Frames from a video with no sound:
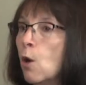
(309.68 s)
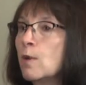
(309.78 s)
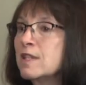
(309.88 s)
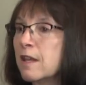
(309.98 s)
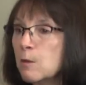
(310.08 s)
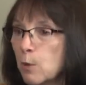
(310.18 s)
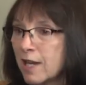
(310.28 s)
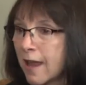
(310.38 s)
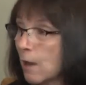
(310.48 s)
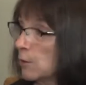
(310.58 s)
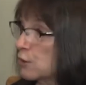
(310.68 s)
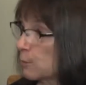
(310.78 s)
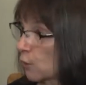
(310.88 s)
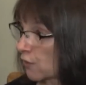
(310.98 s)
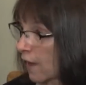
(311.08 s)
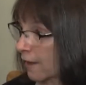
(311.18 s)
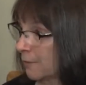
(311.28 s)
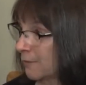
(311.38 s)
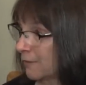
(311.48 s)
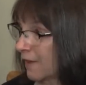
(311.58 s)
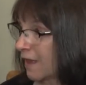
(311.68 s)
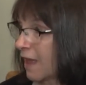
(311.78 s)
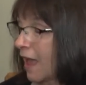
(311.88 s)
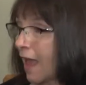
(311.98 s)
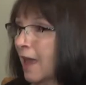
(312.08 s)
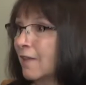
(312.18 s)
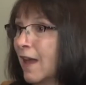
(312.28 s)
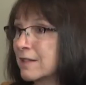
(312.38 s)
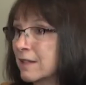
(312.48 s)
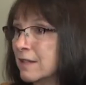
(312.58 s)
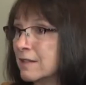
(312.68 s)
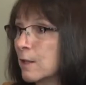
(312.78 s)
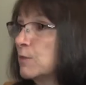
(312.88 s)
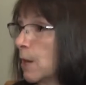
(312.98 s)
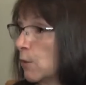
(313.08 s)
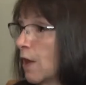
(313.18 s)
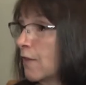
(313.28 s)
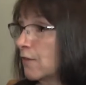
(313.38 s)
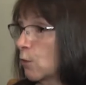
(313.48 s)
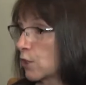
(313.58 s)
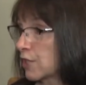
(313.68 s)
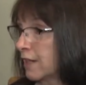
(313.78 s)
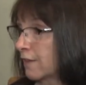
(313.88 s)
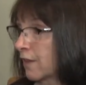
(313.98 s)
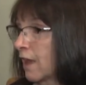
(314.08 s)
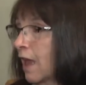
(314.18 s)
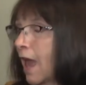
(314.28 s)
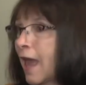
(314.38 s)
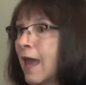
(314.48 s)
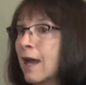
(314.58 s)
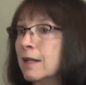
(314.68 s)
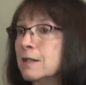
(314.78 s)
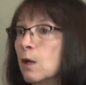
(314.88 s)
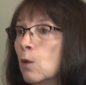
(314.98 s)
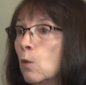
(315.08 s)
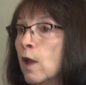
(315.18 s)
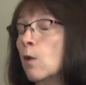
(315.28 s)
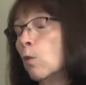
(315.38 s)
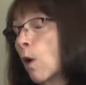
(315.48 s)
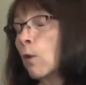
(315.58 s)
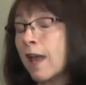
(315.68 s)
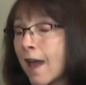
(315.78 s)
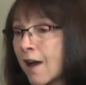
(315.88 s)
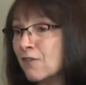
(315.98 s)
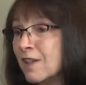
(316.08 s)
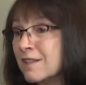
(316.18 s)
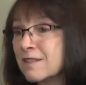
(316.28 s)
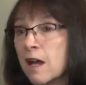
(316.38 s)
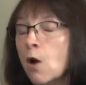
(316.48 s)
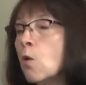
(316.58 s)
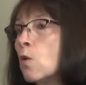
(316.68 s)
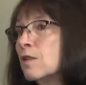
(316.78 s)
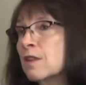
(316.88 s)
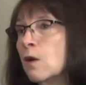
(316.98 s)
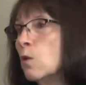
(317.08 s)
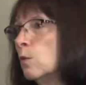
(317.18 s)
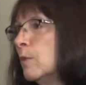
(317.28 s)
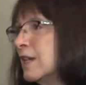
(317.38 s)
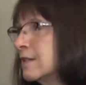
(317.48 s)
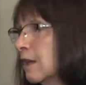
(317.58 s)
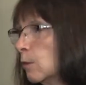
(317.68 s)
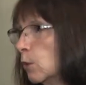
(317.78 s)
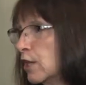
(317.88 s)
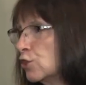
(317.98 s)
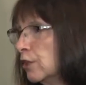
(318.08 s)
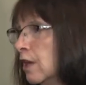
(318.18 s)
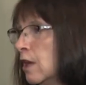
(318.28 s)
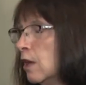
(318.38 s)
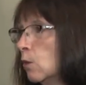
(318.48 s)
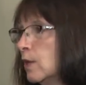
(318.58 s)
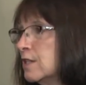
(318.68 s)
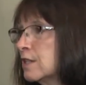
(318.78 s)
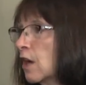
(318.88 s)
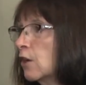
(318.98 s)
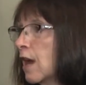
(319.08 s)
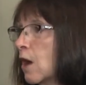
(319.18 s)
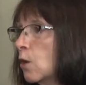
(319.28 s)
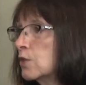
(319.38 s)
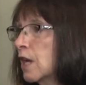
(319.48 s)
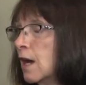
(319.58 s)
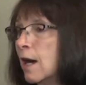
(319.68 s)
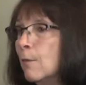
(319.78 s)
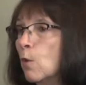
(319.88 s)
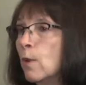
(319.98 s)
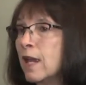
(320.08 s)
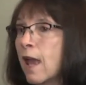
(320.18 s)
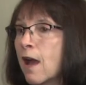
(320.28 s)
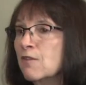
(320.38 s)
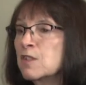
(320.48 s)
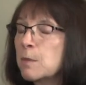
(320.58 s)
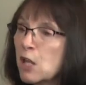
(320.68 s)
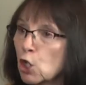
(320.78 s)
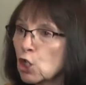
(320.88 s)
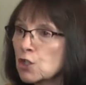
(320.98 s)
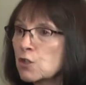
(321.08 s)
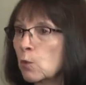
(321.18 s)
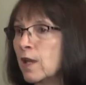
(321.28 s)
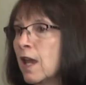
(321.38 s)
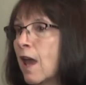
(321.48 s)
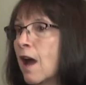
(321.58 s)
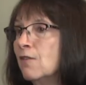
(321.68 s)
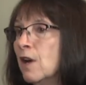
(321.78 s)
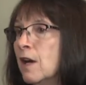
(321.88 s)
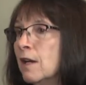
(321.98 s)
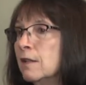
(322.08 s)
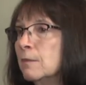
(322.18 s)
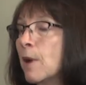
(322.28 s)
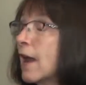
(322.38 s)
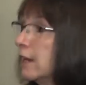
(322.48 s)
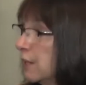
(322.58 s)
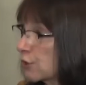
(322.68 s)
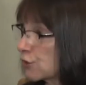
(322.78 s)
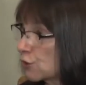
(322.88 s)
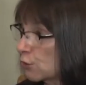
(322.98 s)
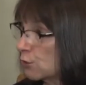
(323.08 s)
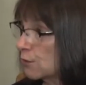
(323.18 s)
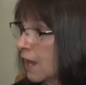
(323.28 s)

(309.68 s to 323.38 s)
we celebrate Hamlin's birthday, and that's in September on the 14th. And what we have is a whole big celebration. We start out, we have speakers, we have pioneer stew,